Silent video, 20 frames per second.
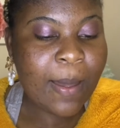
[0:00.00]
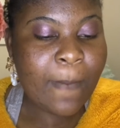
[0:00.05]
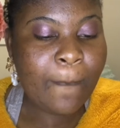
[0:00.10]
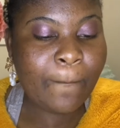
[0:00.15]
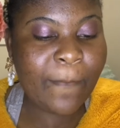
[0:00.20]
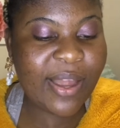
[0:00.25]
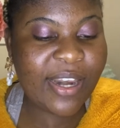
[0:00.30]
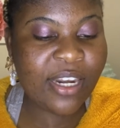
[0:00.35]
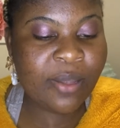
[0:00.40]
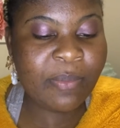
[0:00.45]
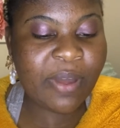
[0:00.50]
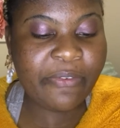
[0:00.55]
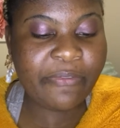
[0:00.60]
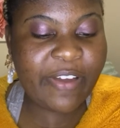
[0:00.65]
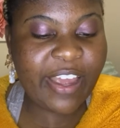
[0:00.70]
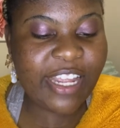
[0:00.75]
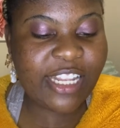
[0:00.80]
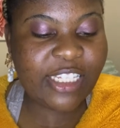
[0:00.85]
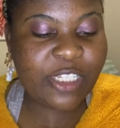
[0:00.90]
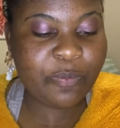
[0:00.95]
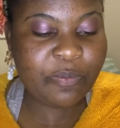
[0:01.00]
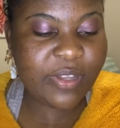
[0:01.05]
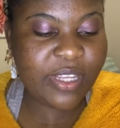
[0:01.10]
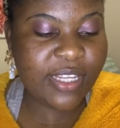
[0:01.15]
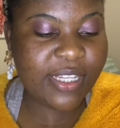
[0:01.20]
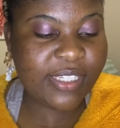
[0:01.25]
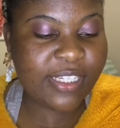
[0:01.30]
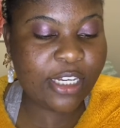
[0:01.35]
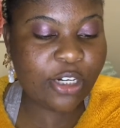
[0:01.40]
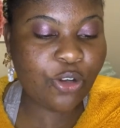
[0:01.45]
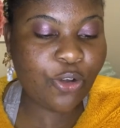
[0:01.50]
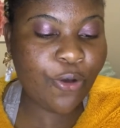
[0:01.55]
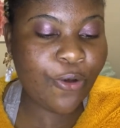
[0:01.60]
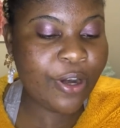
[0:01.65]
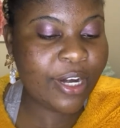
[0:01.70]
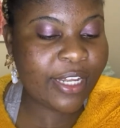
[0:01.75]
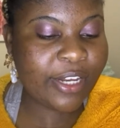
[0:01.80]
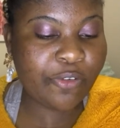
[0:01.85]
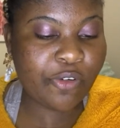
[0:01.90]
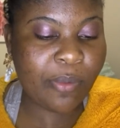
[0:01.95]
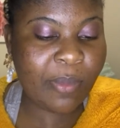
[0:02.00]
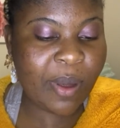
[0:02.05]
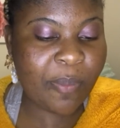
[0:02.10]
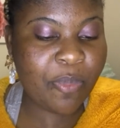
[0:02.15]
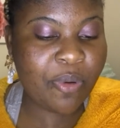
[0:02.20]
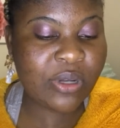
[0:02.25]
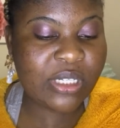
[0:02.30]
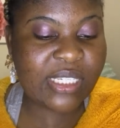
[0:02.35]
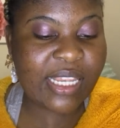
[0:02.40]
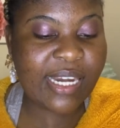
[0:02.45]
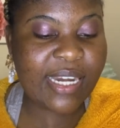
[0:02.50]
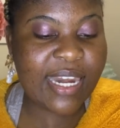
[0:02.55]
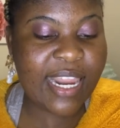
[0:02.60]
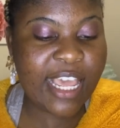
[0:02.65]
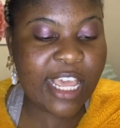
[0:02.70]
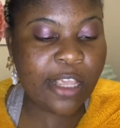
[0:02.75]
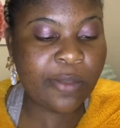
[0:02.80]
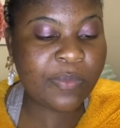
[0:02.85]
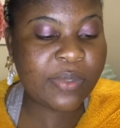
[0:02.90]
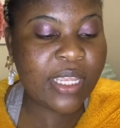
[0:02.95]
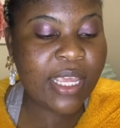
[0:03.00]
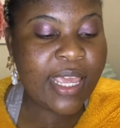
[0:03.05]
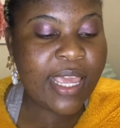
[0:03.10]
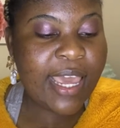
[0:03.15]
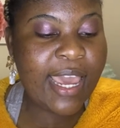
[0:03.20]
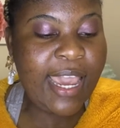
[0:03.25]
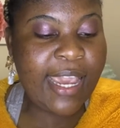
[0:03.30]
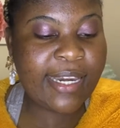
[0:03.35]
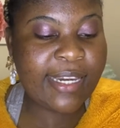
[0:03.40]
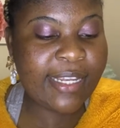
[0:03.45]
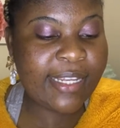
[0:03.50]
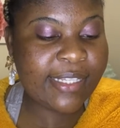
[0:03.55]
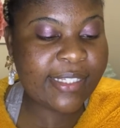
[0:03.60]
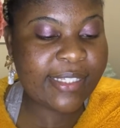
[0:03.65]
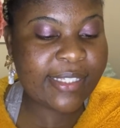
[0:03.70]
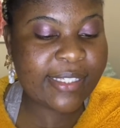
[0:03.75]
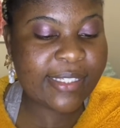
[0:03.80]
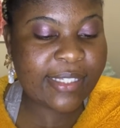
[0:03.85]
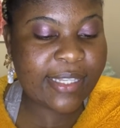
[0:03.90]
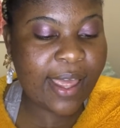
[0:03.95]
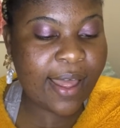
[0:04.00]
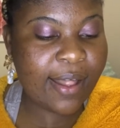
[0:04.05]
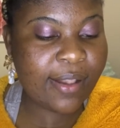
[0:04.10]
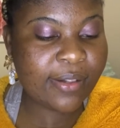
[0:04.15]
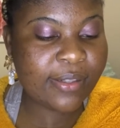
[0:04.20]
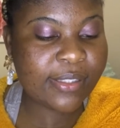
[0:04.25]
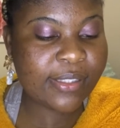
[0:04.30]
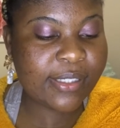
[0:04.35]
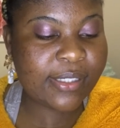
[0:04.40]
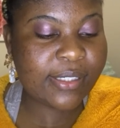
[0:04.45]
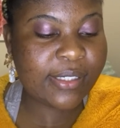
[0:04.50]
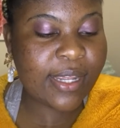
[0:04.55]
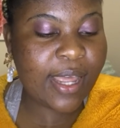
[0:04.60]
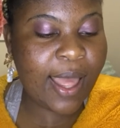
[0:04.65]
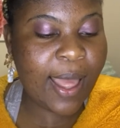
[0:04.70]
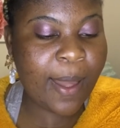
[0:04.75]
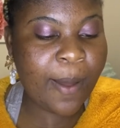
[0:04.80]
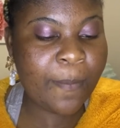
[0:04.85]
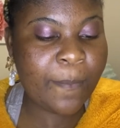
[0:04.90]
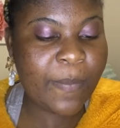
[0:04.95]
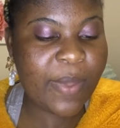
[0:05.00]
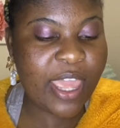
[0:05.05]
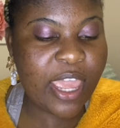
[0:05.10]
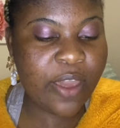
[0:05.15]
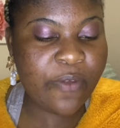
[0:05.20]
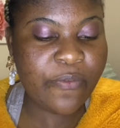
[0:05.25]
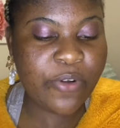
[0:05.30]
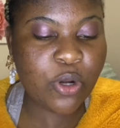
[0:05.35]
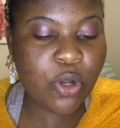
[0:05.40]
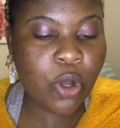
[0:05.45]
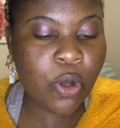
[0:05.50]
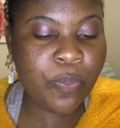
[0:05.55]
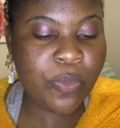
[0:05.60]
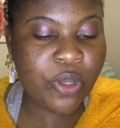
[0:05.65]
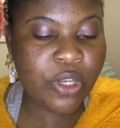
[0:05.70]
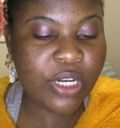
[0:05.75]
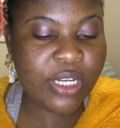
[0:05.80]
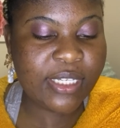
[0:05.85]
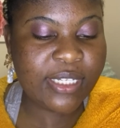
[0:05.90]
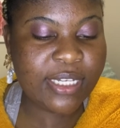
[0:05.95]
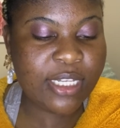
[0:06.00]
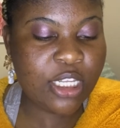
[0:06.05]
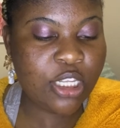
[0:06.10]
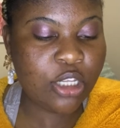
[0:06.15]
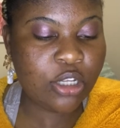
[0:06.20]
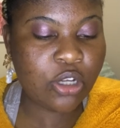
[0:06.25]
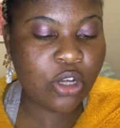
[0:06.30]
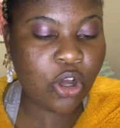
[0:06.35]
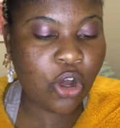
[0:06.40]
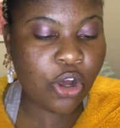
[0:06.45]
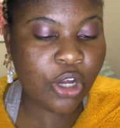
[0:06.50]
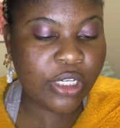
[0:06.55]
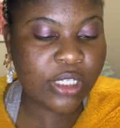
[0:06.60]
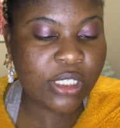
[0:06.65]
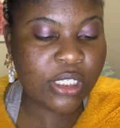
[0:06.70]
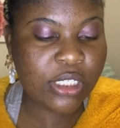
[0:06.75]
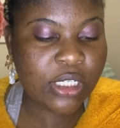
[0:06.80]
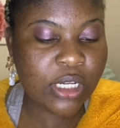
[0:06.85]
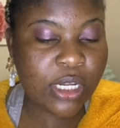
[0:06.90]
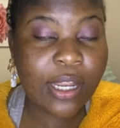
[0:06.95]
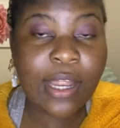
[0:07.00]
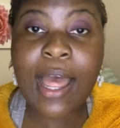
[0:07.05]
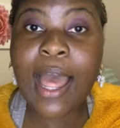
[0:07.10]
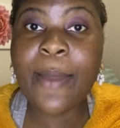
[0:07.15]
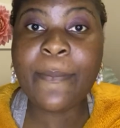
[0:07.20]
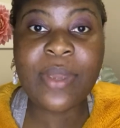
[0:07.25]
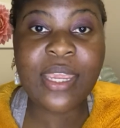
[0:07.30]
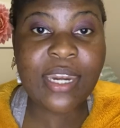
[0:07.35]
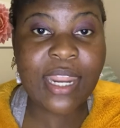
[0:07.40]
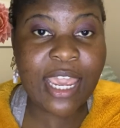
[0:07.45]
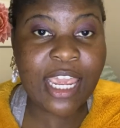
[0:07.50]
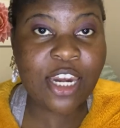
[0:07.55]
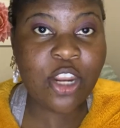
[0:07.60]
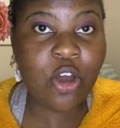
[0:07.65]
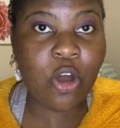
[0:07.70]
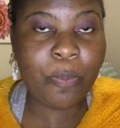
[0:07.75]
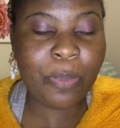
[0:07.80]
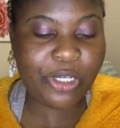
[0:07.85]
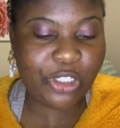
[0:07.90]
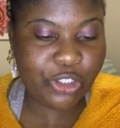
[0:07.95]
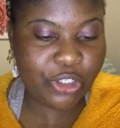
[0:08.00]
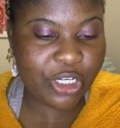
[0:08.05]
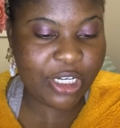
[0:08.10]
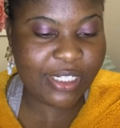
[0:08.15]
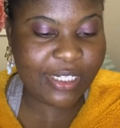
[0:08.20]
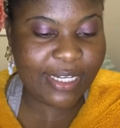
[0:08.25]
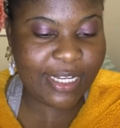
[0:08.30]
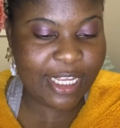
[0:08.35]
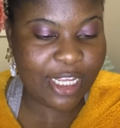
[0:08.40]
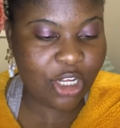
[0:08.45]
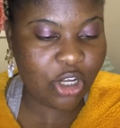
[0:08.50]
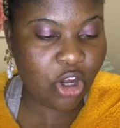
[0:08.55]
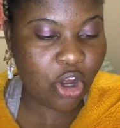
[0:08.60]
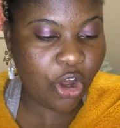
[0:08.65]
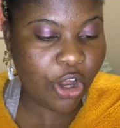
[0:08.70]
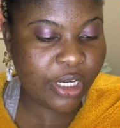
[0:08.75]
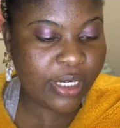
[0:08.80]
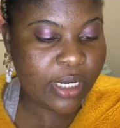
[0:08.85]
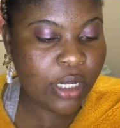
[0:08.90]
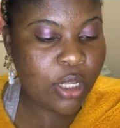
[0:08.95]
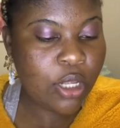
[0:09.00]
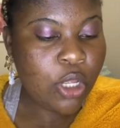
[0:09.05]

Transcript: Malema finds peace in calling Ramaphosa names and insult every community he got. Any opportunity he got.